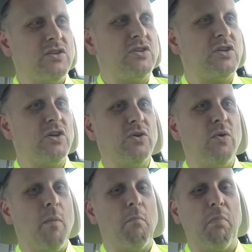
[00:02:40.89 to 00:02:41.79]

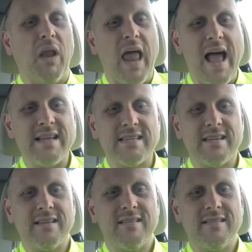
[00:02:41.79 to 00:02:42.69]
to
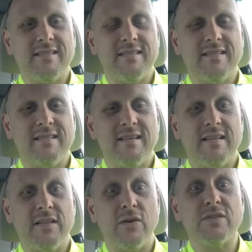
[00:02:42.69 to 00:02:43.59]
bless
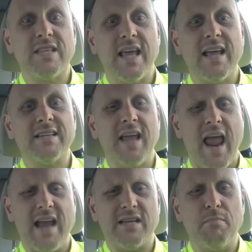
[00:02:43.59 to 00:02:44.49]
those things
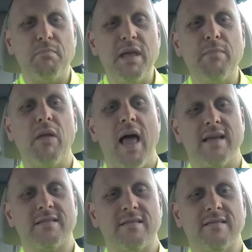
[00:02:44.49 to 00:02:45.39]
and to be
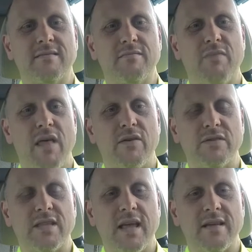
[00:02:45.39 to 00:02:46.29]
blessed by
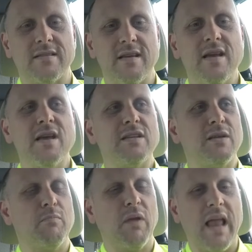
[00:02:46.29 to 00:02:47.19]
those things,
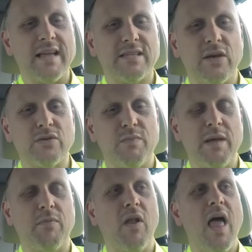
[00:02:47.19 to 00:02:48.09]
to bless those
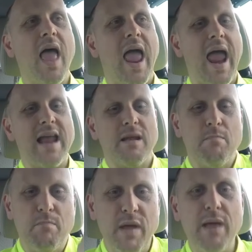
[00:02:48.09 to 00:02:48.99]
people and to
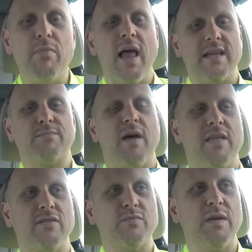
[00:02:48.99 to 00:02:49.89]
be blessed by
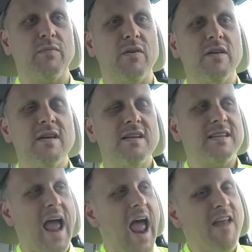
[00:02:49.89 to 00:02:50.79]
those people,
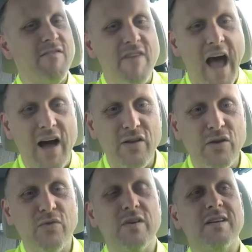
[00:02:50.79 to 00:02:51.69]
to add value